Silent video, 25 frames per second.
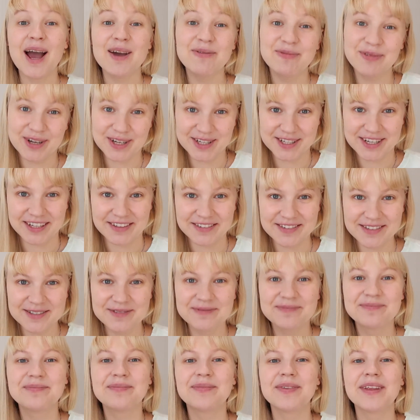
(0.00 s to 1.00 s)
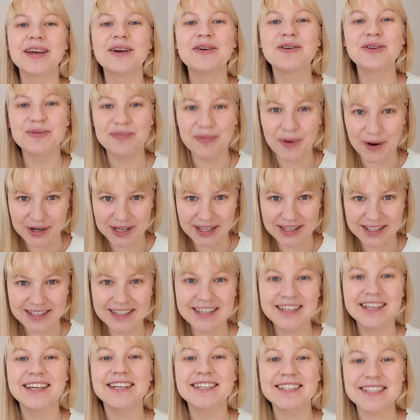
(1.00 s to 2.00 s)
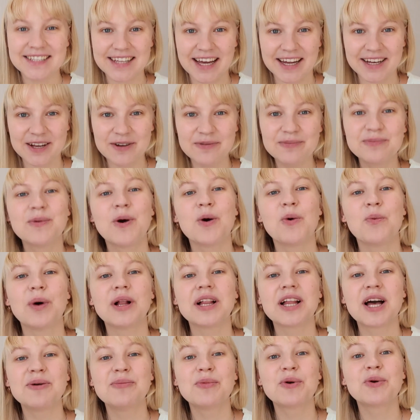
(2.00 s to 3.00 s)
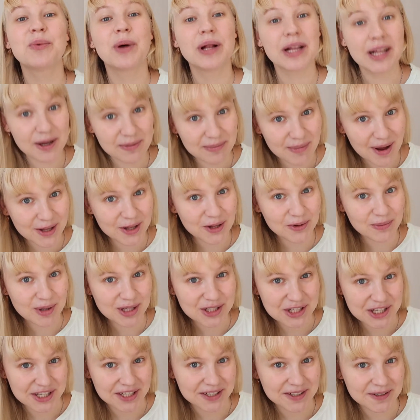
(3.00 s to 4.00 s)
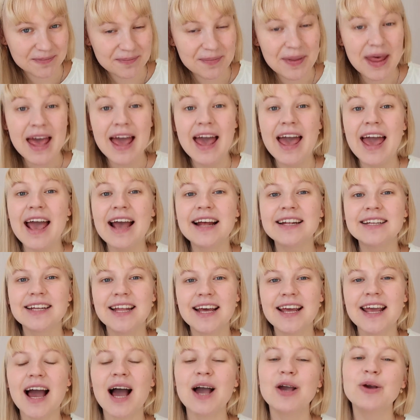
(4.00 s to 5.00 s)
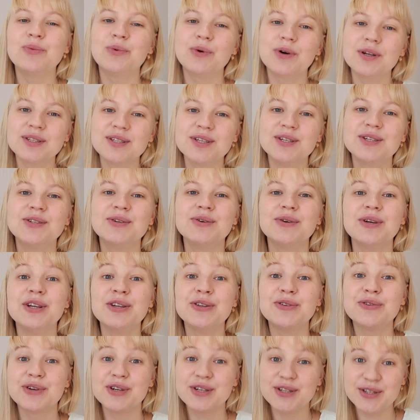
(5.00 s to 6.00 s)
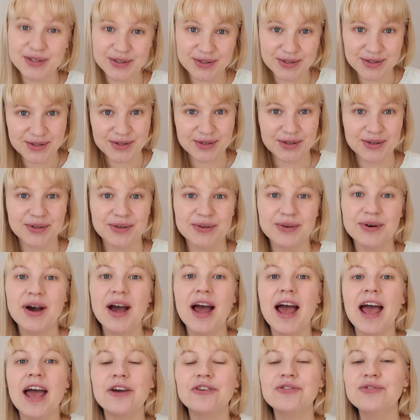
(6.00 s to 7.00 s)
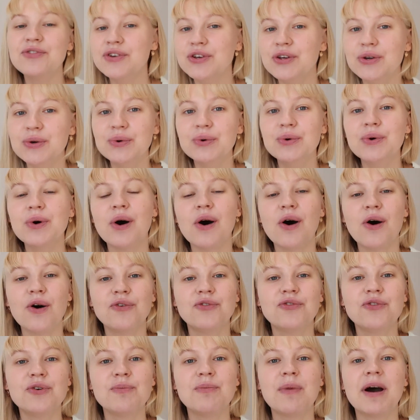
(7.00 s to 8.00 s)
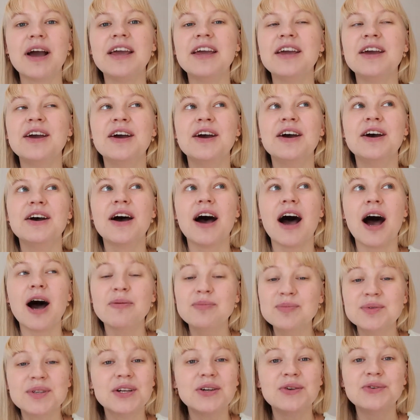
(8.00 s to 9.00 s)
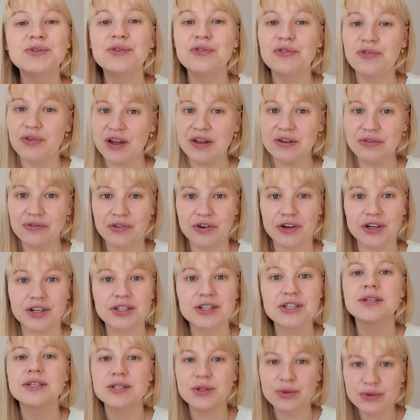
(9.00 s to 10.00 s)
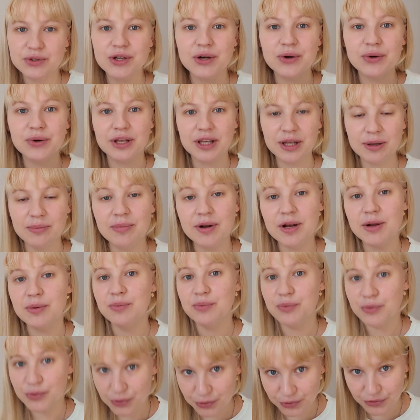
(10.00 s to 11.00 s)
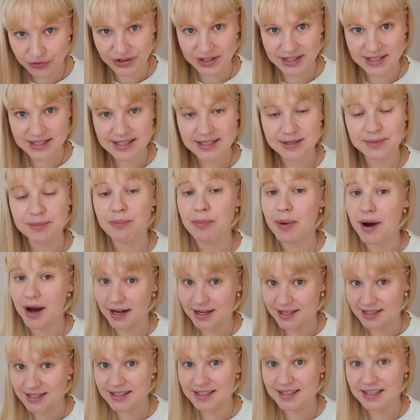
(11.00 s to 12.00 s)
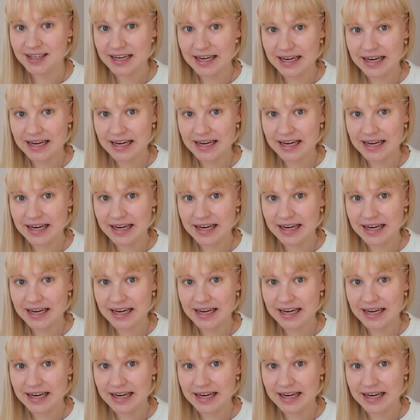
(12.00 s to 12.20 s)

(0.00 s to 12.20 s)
Hi Bookieshelves! Good morning, it's Tanya. Welcome or welcome back to my channel. And today I wanted to introduce to you a few of my absolute favorite Studio Ghibli movies, but